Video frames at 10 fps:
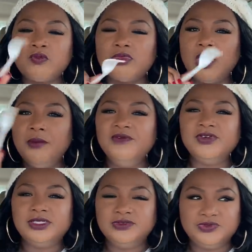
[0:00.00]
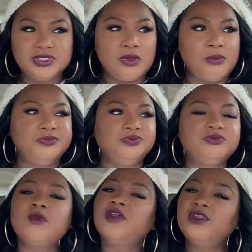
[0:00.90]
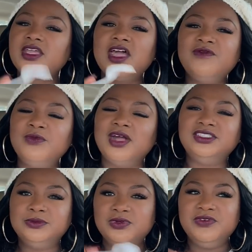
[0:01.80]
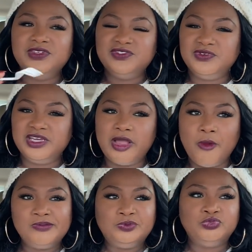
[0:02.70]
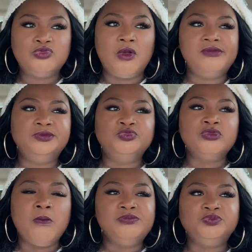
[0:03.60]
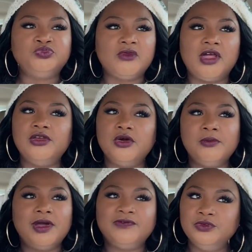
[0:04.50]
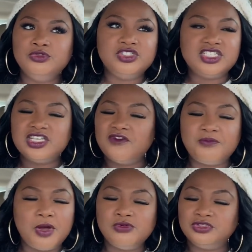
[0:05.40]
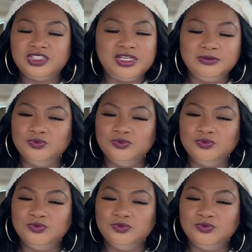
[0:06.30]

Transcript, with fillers: Let me say it for thank y'all for watching the previous video. I know my future self posted.